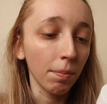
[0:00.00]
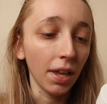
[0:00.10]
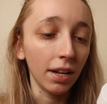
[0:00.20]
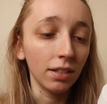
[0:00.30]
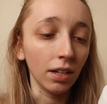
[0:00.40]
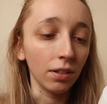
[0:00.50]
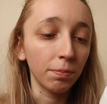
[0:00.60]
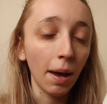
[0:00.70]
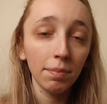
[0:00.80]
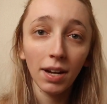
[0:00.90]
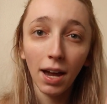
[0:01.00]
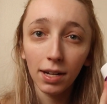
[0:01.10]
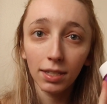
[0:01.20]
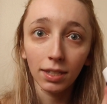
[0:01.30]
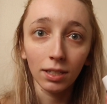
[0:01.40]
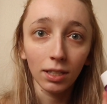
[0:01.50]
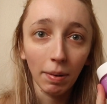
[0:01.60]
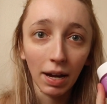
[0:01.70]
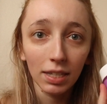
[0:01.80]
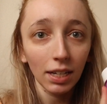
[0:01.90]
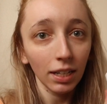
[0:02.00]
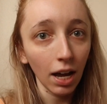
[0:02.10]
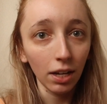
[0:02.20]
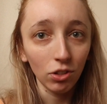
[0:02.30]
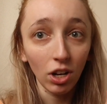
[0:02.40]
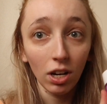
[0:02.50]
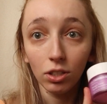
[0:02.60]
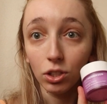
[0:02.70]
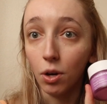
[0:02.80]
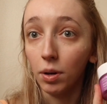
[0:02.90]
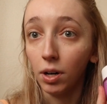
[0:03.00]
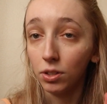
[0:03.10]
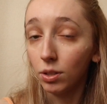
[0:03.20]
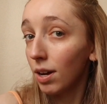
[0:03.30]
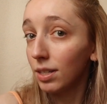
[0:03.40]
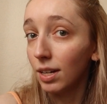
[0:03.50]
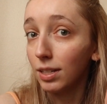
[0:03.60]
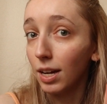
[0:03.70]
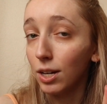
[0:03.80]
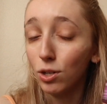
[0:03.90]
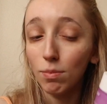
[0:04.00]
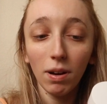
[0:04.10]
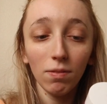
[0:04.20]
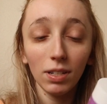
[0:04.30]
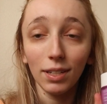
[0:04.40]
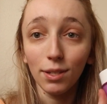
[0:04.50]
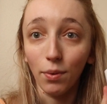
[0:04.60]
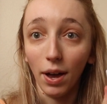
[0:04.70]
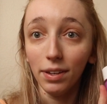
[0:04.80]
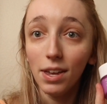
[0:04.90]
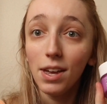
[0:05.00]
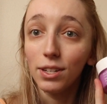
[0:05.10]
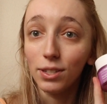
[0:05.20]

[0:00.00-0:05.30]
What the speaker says: blend of peptides, ceramides, and collagen, so it also has anti-aging benefits as well.